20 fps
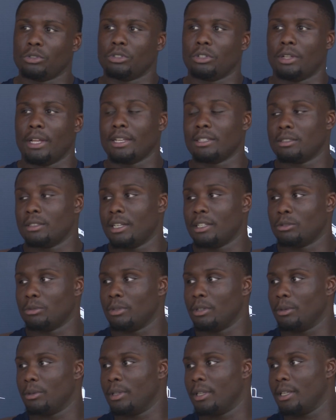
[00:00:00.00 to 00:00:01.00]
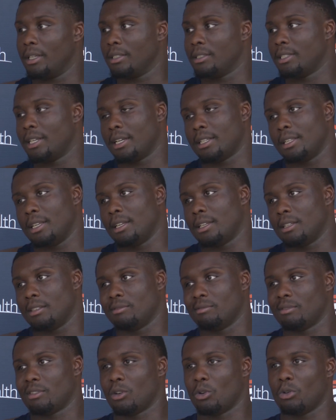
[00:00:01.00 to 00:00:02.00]
So that's really what it is, technique
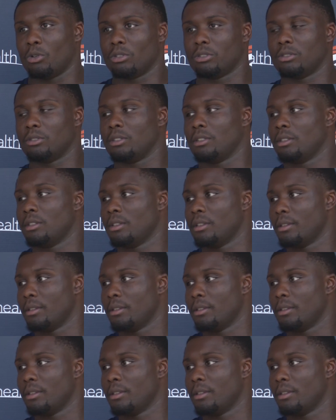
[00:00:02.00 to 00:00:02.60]
and core strength.